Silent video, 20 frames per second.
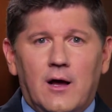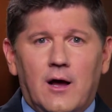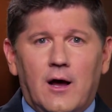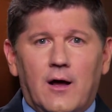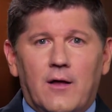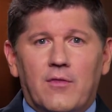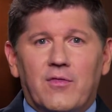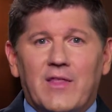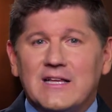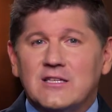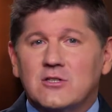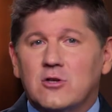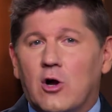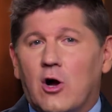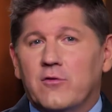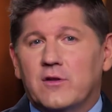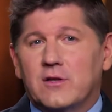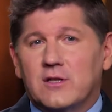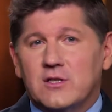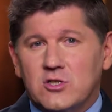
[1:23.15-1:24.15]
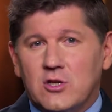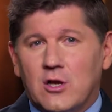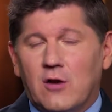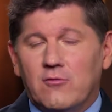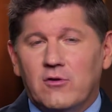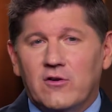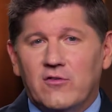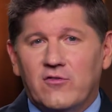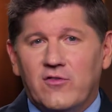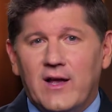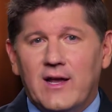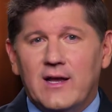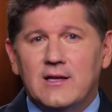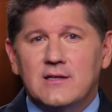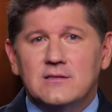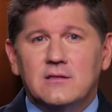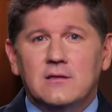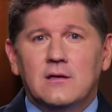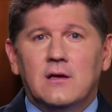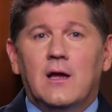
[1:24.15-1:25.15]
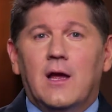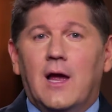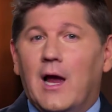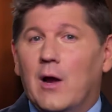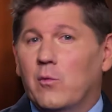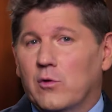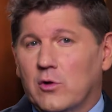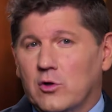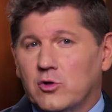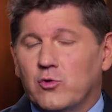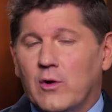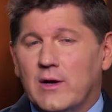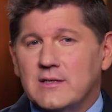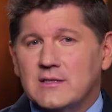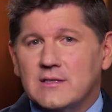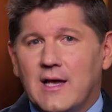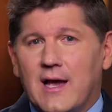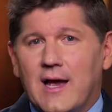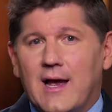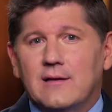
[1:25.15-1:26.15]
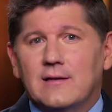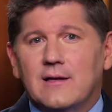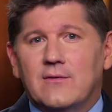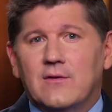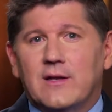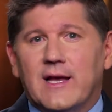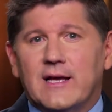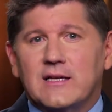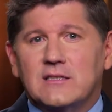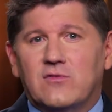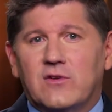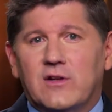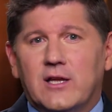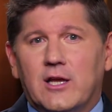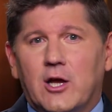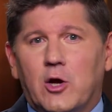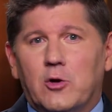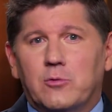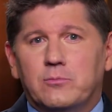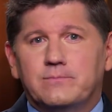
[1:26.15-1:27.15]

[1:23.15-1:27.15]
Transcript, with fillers: Uh, that's called the discovery phase, and we'll address that in the next video.